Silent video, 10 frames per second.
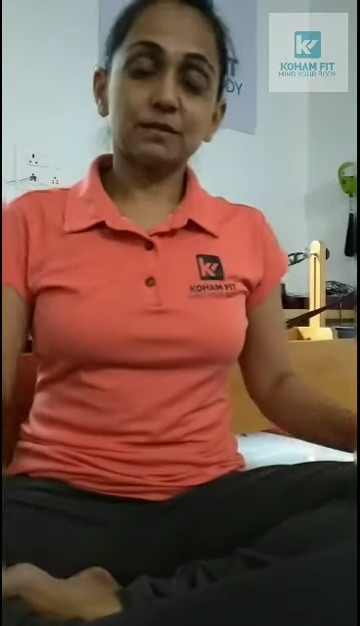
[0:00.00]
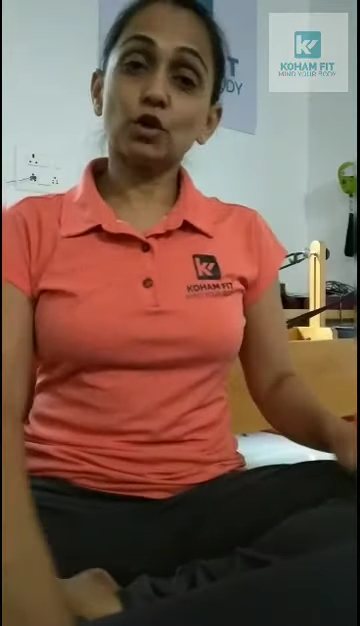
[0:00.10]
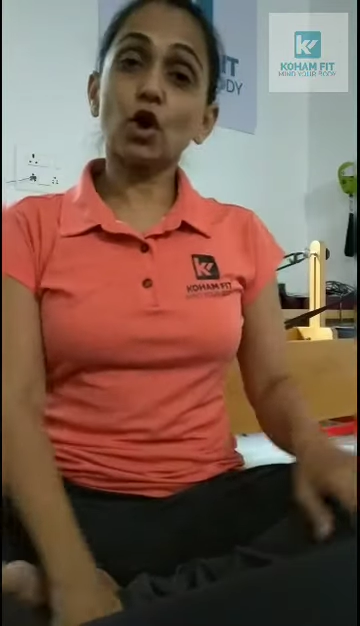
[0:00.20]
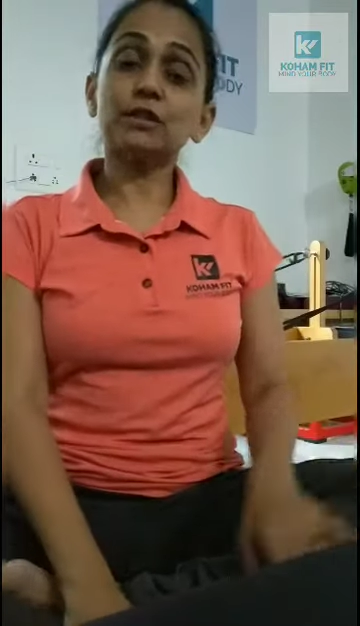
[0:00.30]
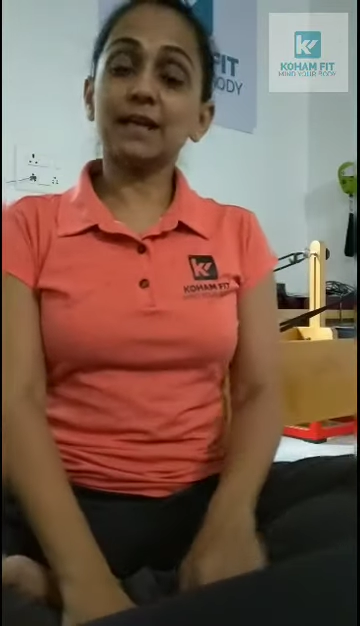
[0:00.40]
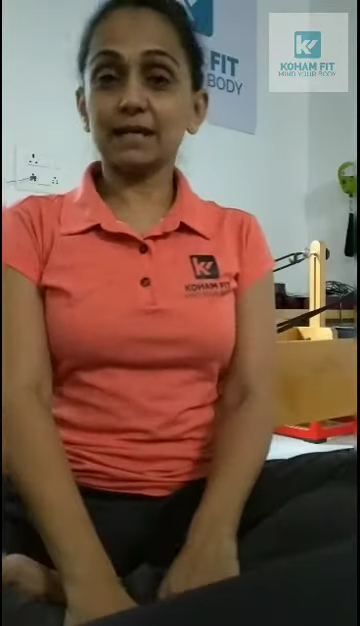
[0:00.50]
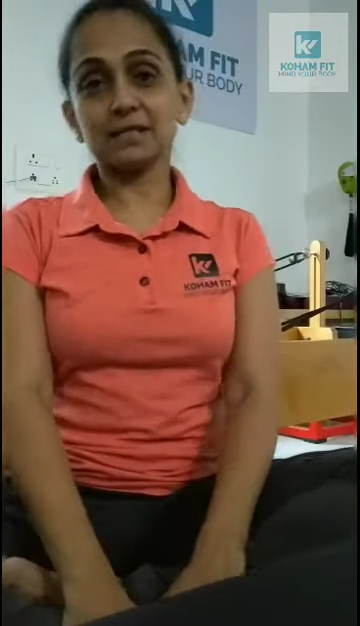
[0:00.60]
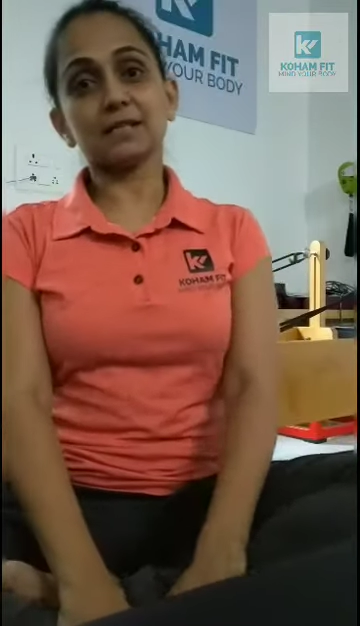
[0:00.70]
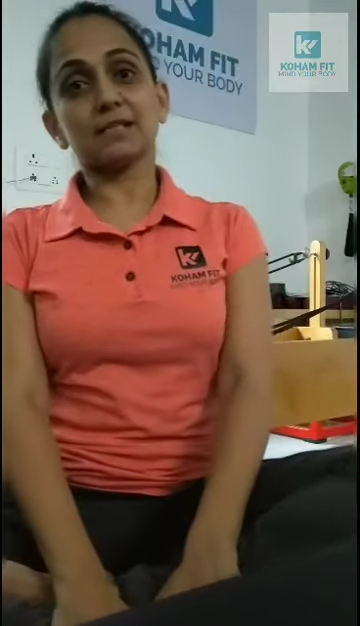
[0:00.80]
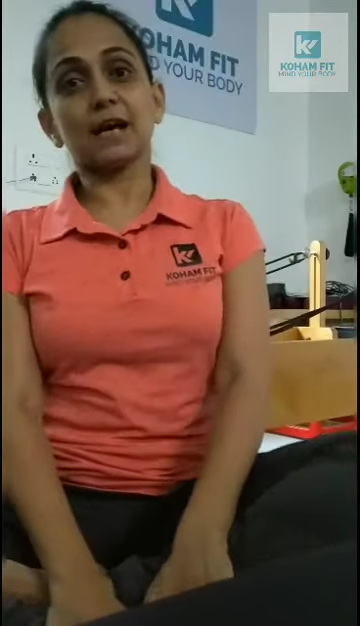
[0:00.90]

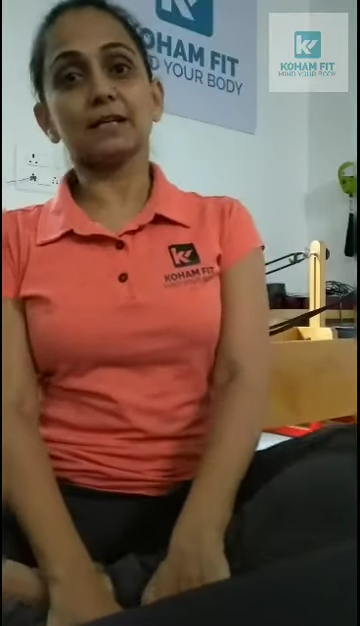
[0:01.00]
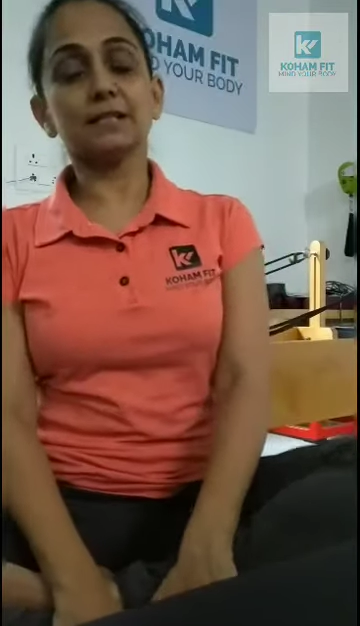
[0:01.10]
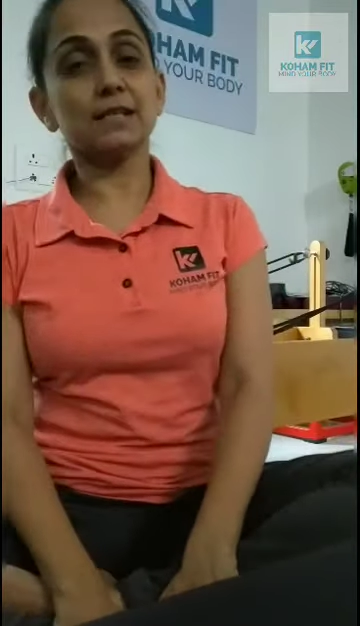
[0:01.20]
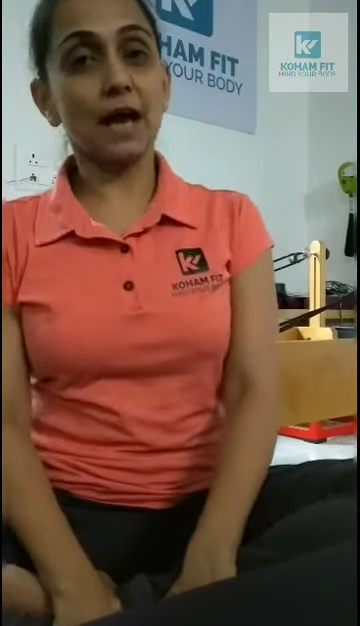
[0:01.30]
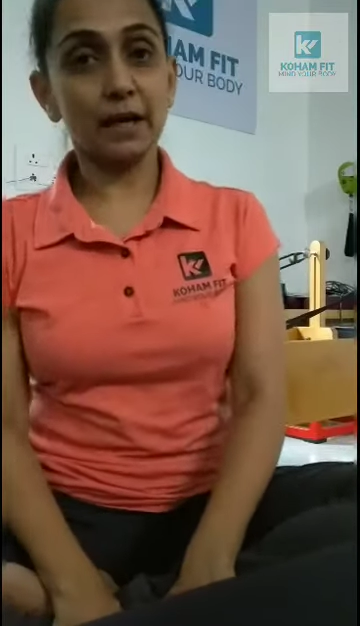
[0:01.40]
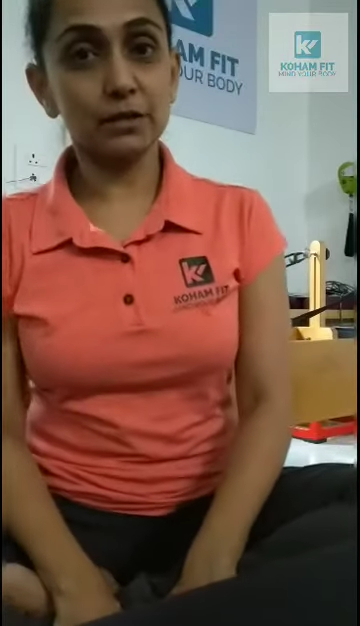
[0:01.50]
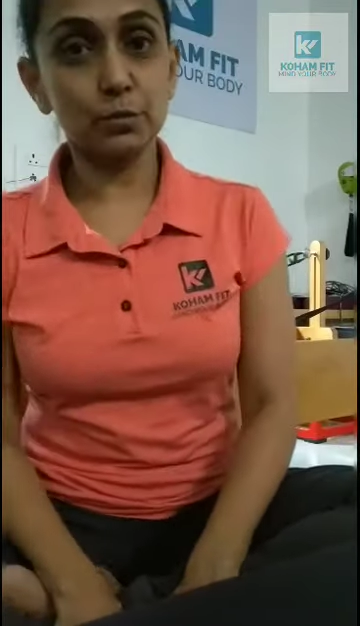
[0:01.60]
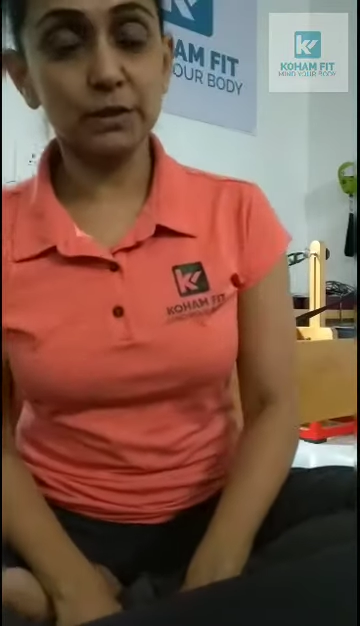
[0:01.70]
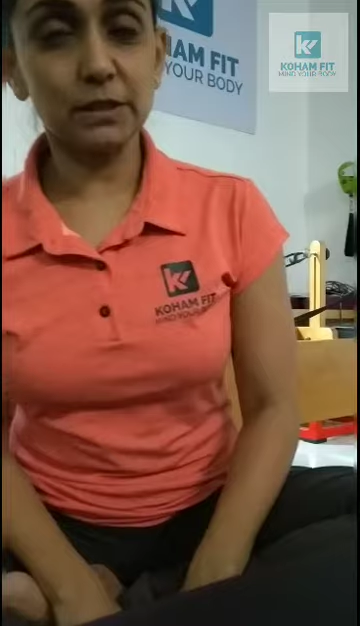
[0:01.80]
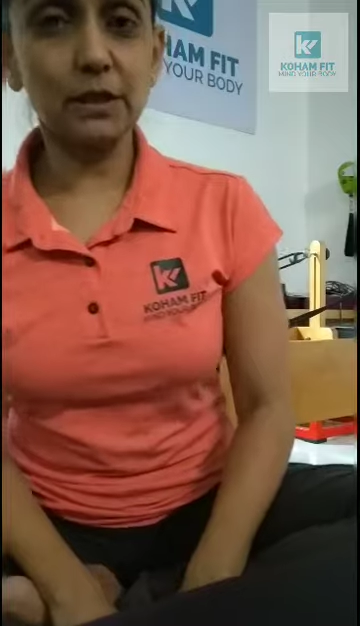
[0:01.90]
non-exercise
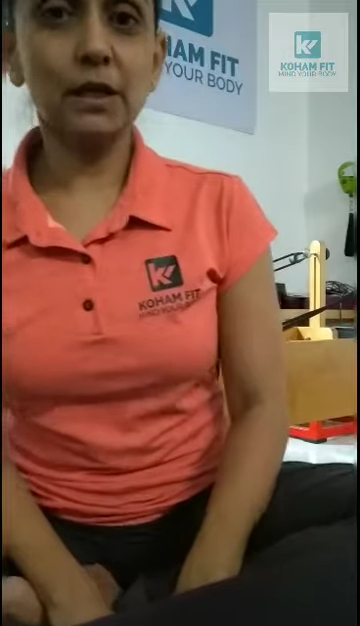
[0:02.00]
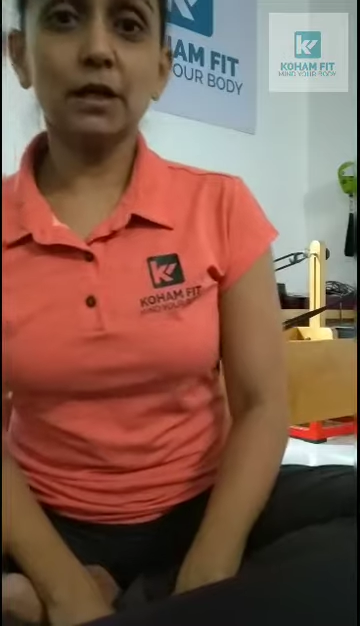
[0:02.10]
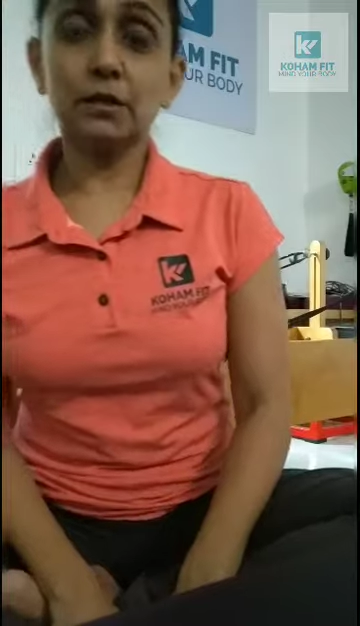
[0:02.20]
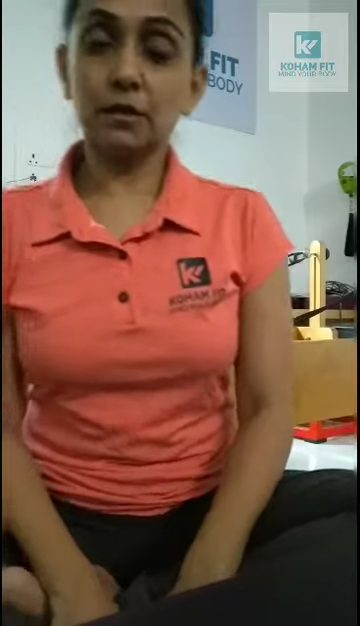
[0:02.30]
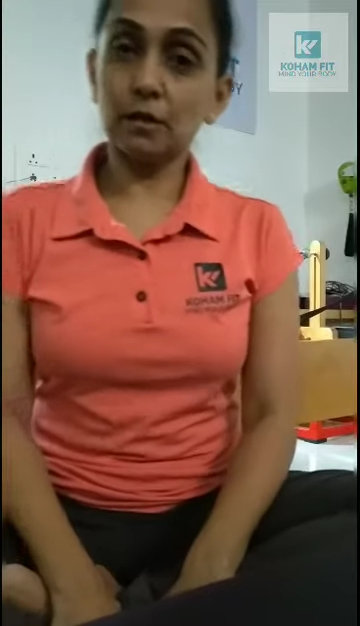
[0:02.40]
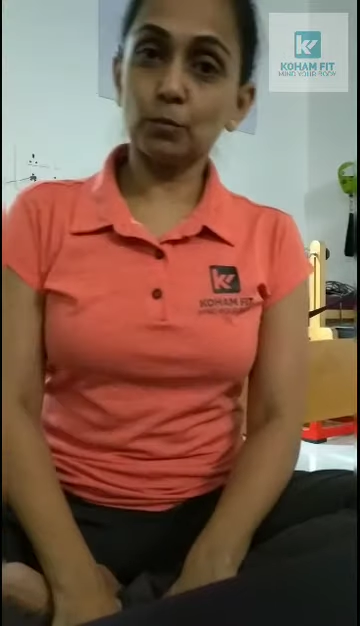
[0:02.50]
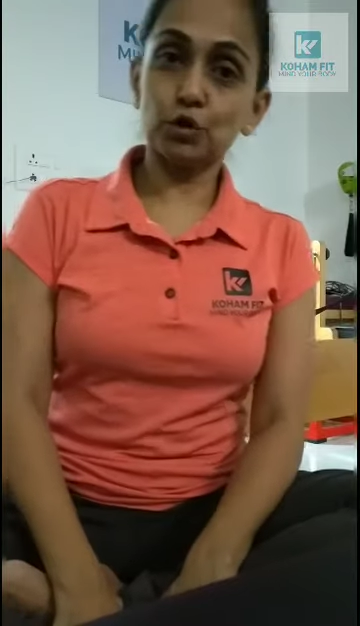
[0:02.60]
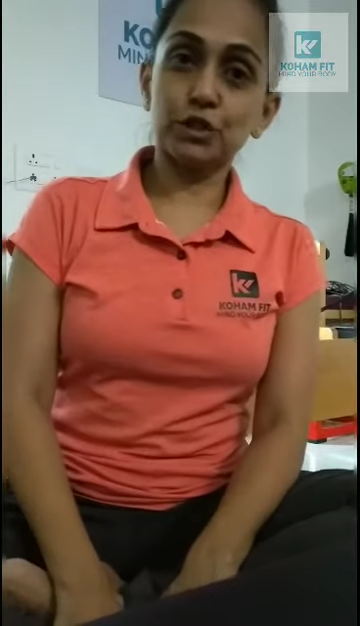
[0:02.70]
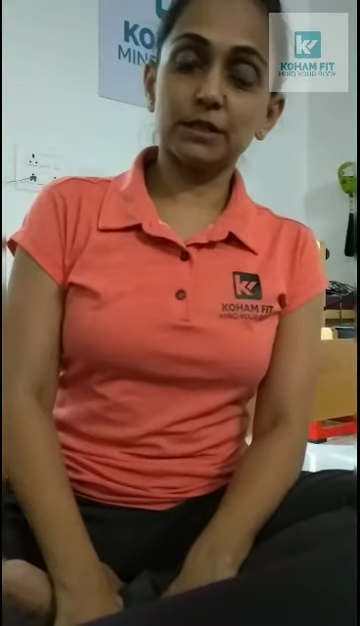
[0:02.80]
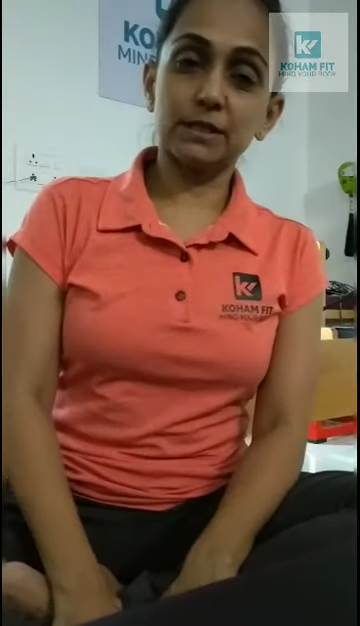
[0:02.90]
activity
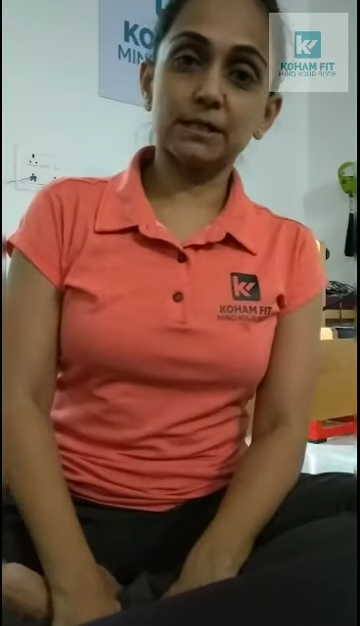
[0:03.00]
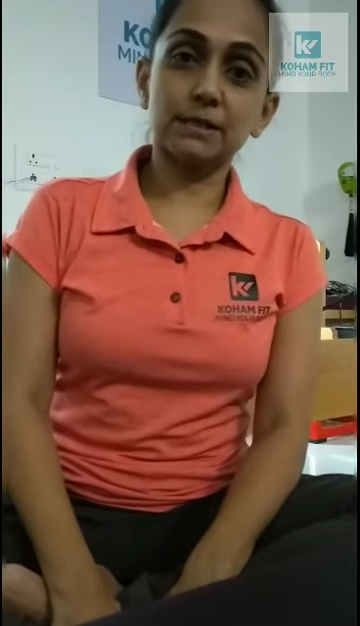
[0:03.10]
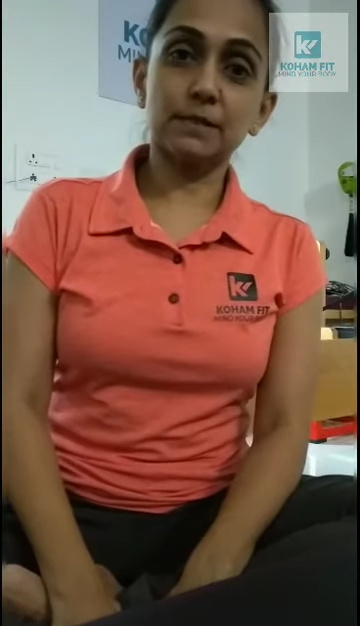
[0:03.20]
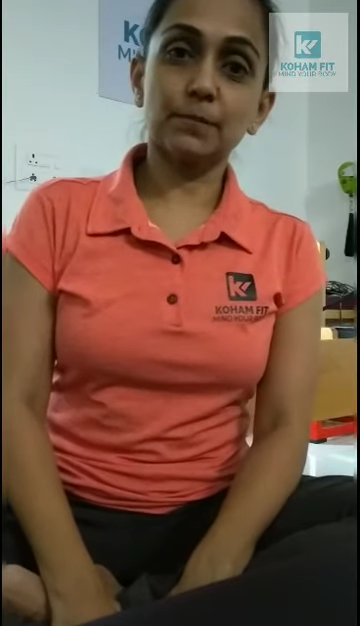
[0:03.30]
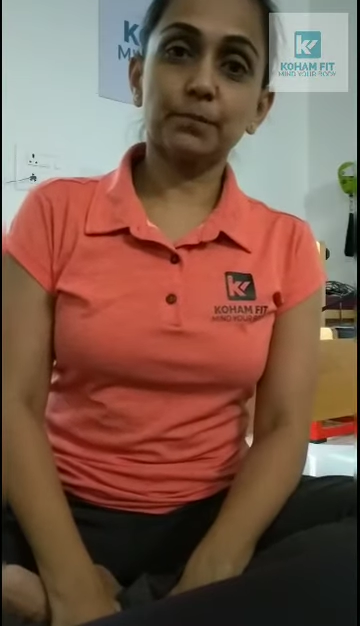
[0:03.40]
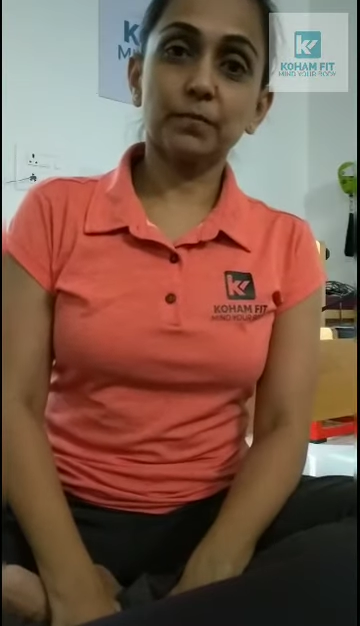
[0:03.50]
thermogenesis.